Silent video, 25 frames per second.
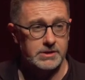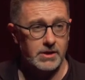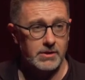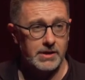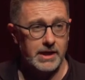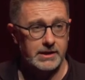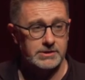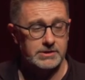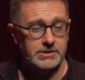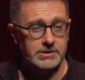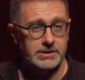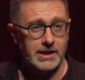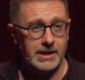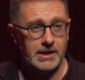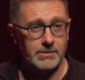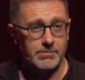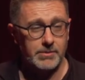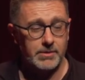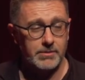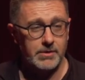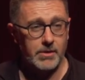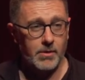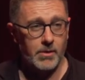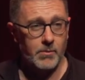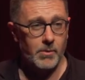So, ladies and
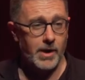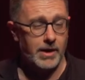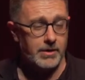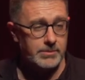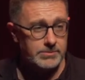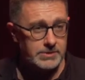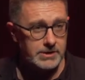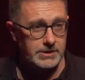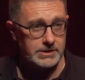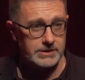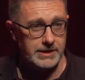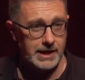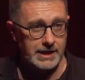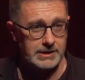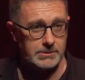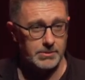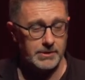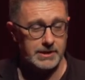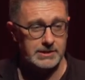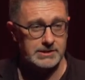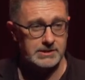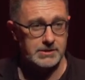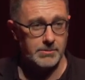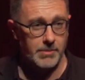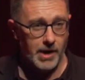gentlemen, welcome to the stage,
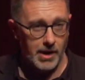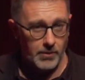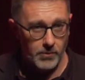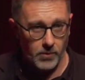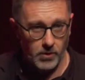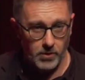please, Sir Mark